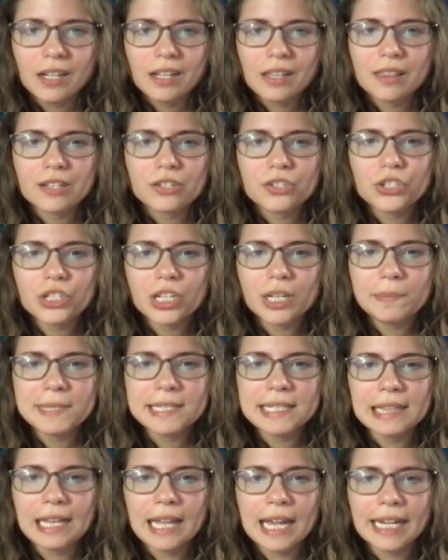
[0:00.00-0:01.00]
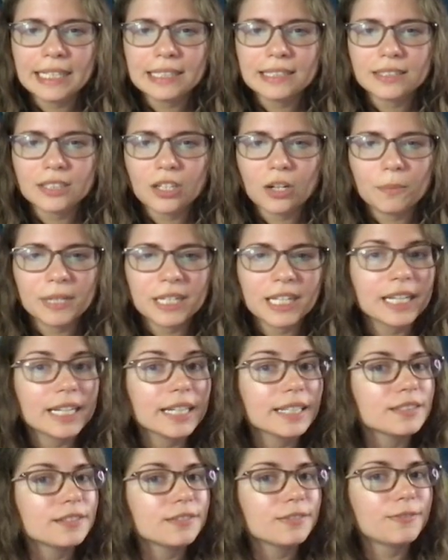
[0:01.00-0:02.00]
The ship's lights are
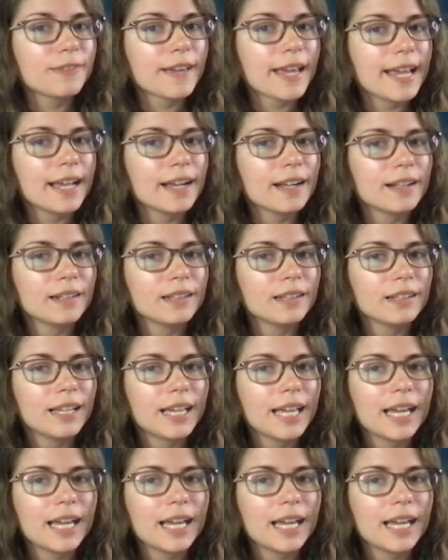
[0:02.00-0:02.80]
beginning to fail.